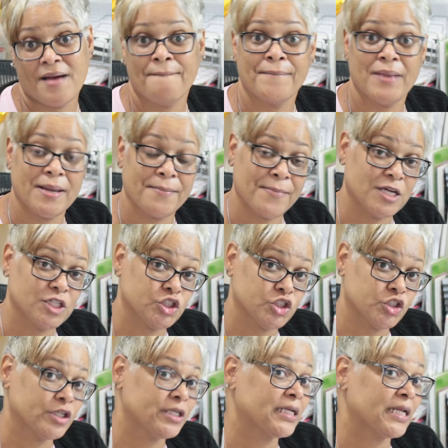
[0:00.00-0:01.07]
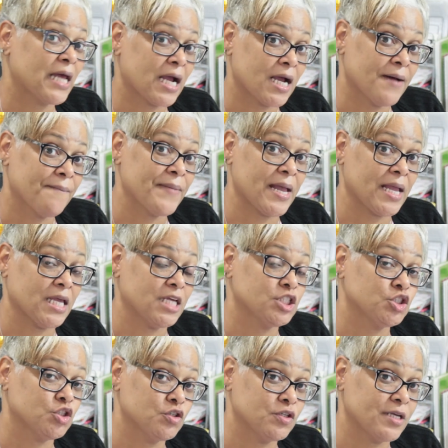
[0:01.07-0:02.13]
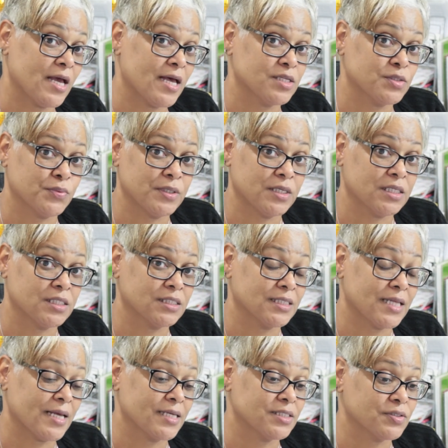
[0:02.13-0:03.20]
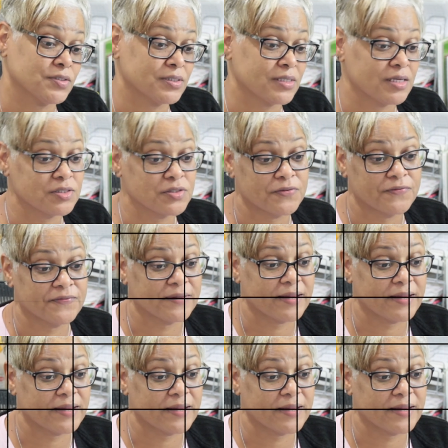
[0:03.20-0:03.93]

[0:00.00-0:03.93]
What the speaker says: make my shirt, and then I'll come back and show you guys what it's looking like, so stay tuned for